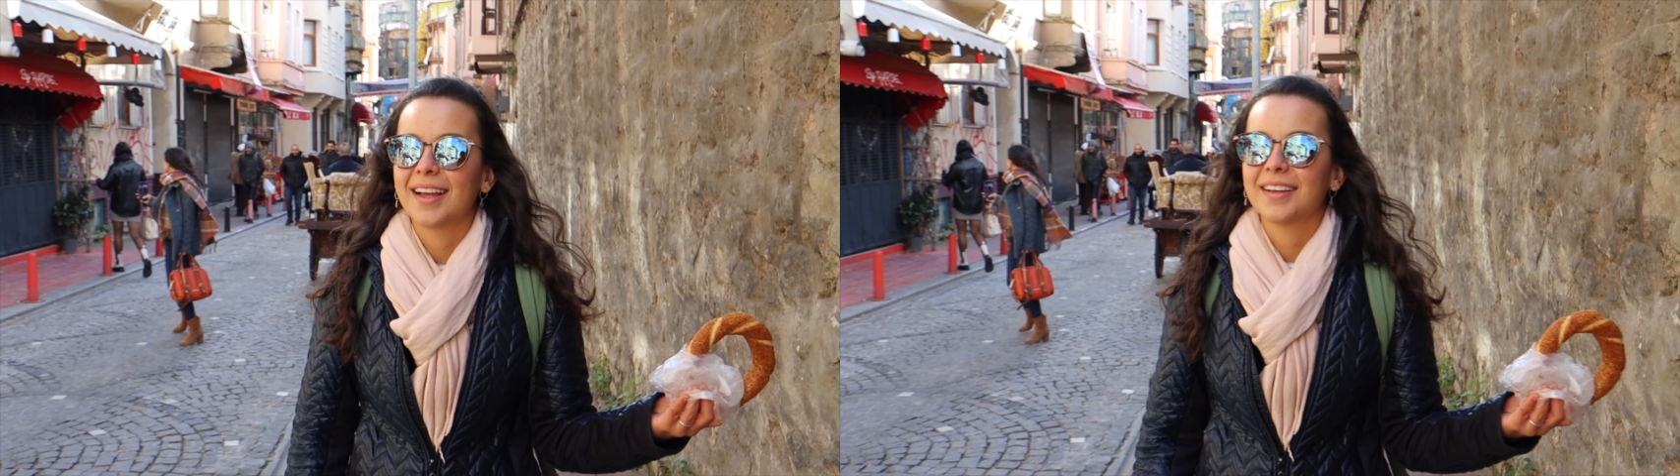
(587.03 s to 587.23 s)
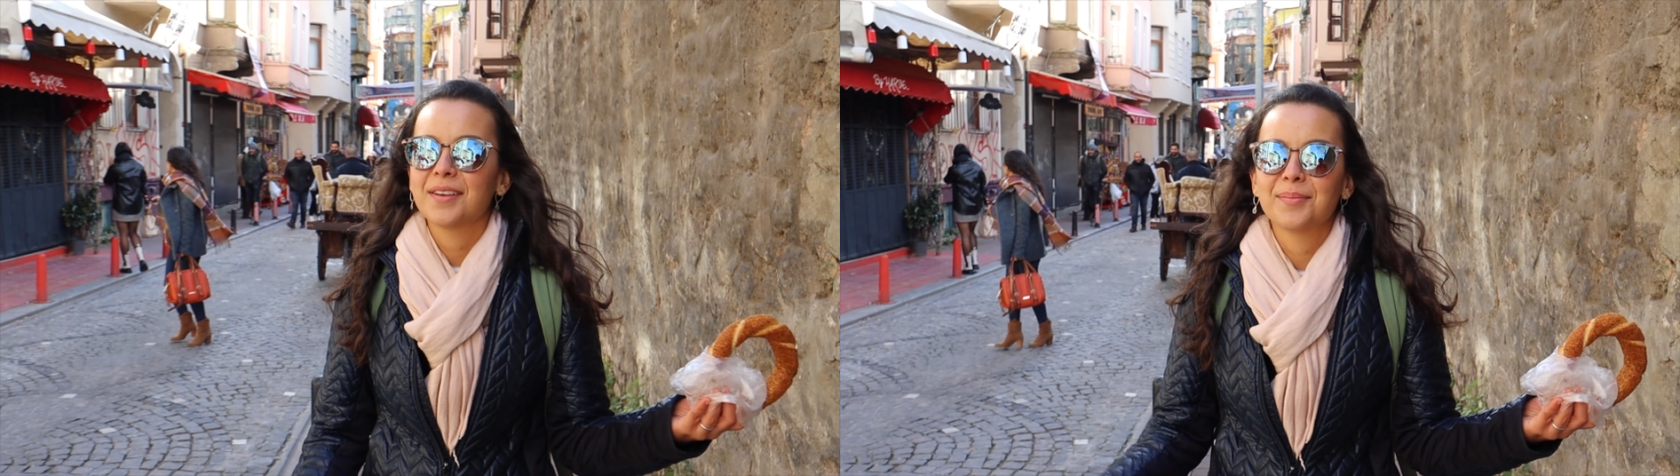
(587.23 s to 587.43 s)

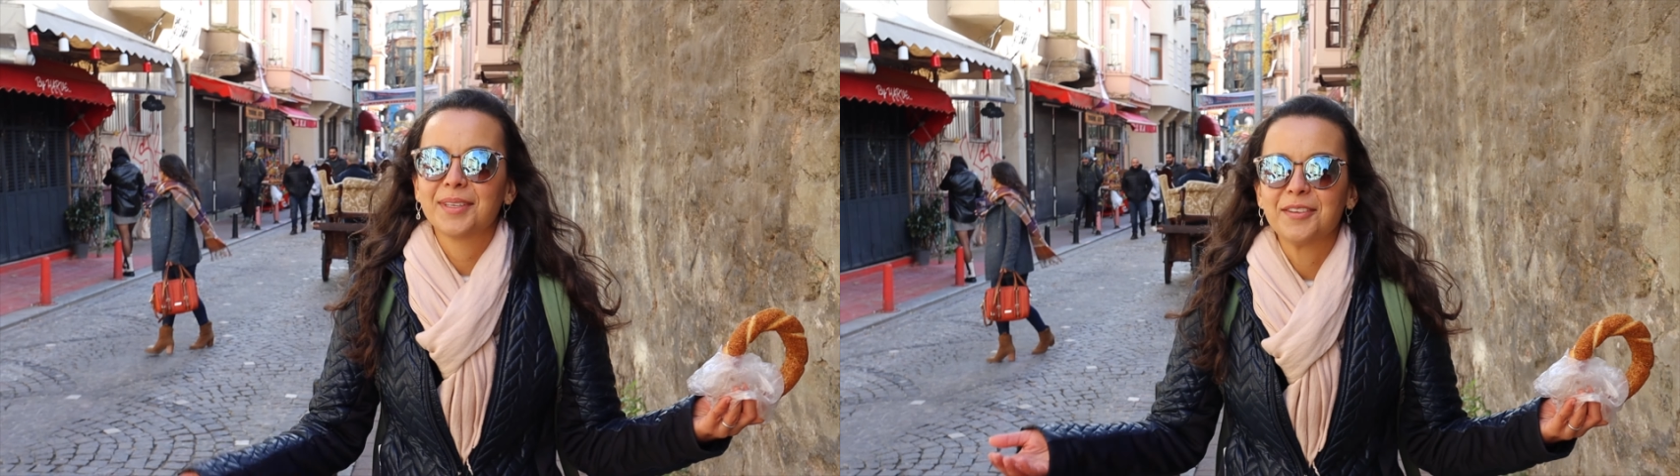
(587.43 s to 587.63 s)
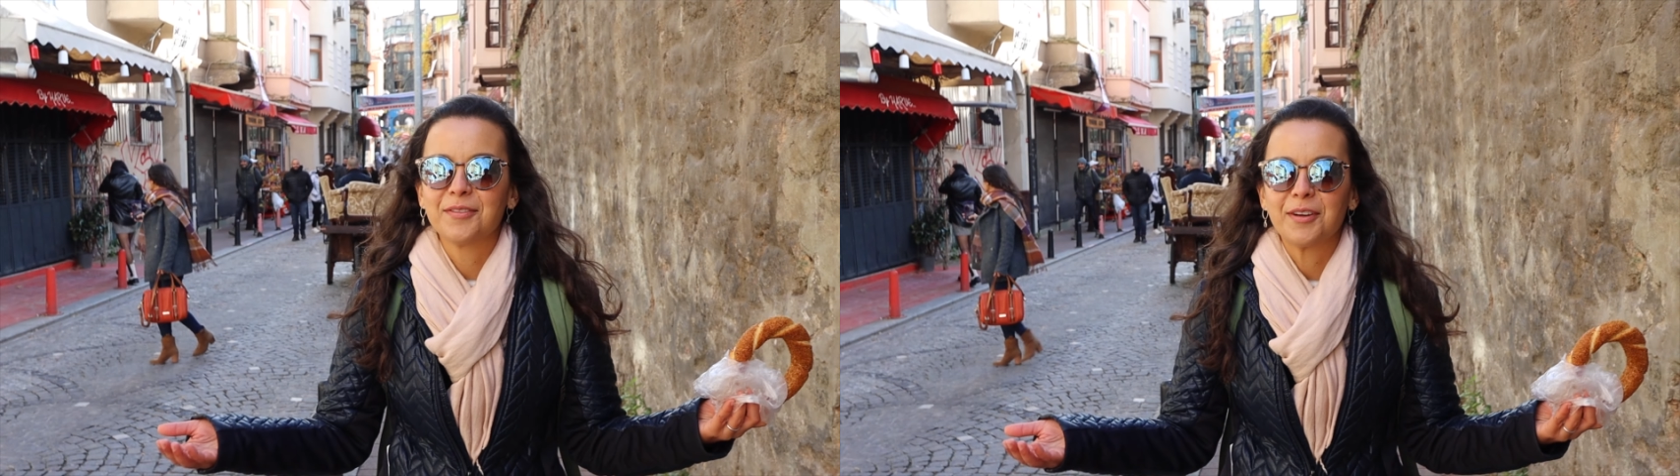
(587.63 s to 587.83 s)
I can't
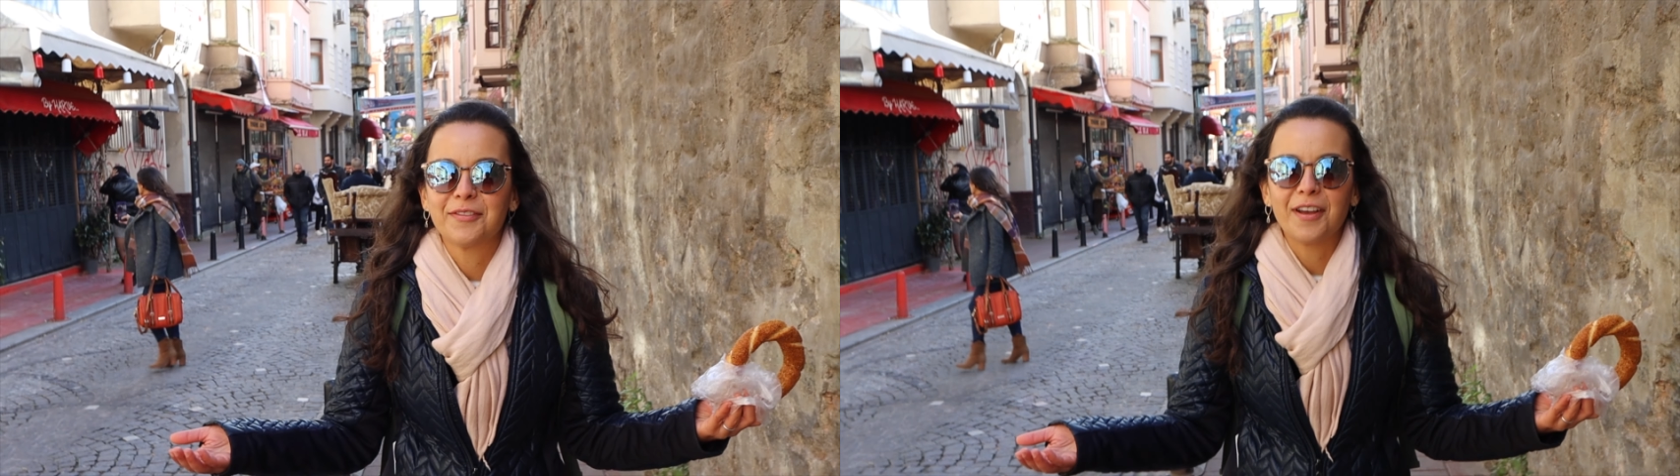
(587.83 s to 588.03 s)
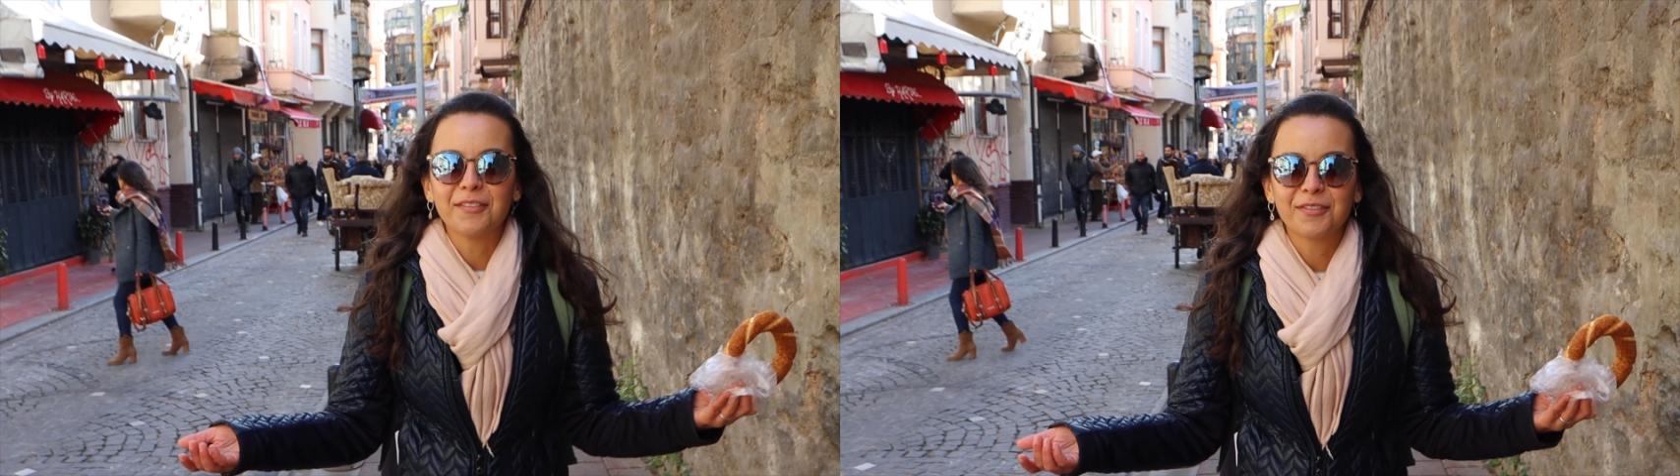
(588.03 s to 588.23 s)
believe we
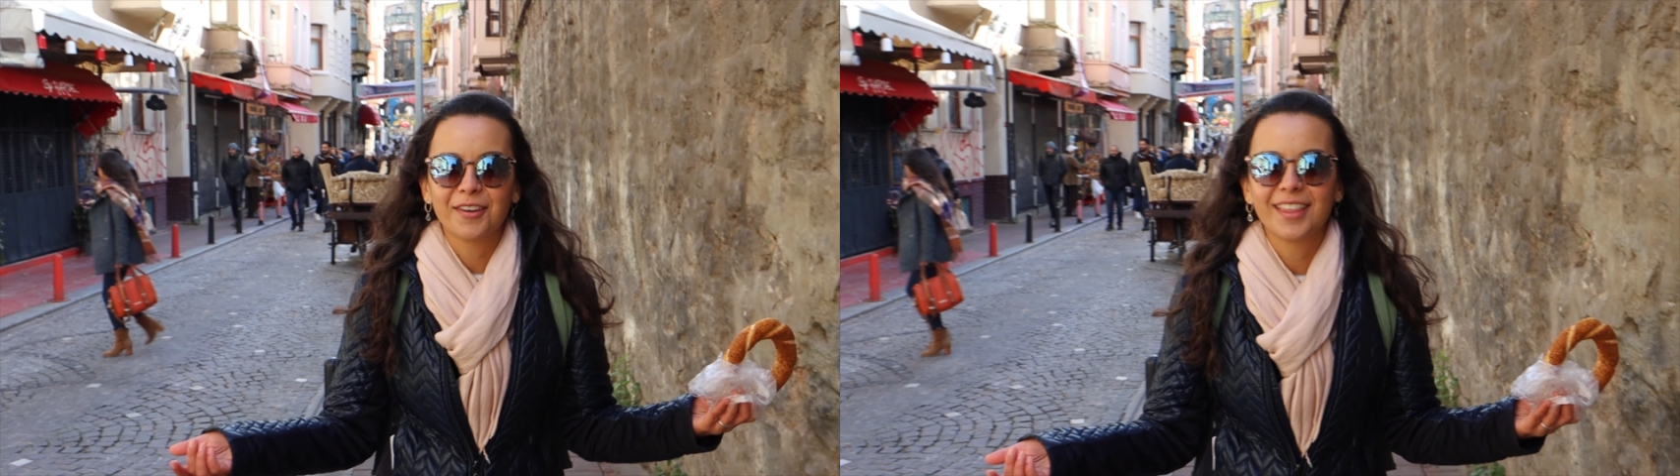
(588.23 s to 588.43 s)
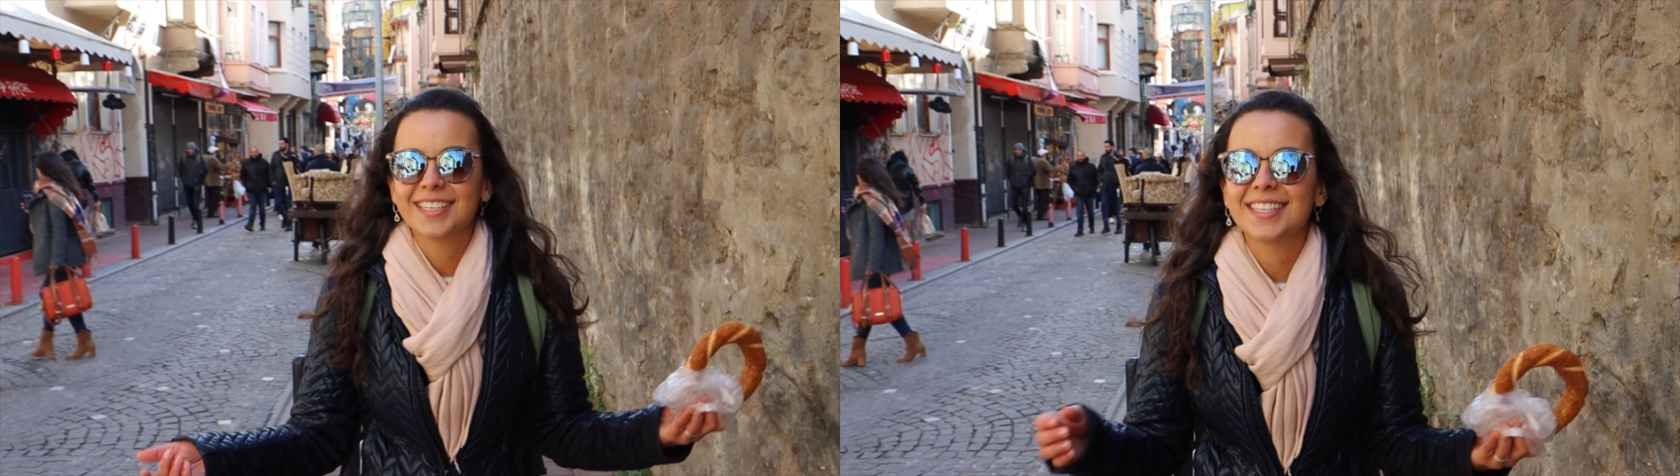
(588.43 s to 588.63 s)
fell for
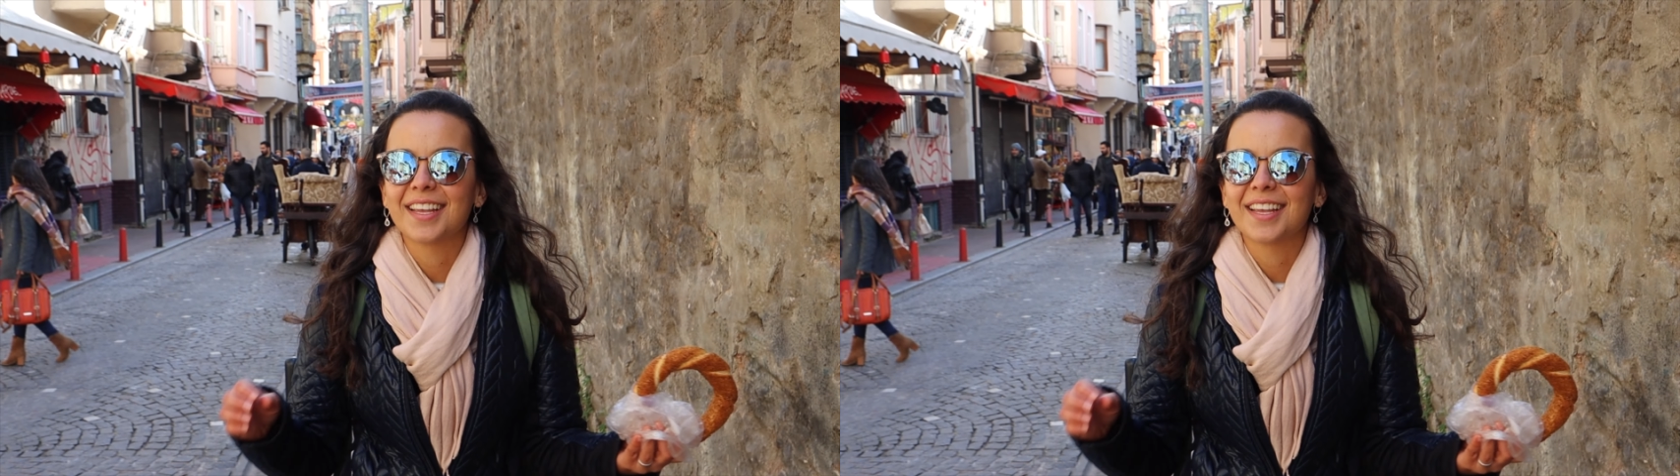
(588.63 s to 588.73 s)
this.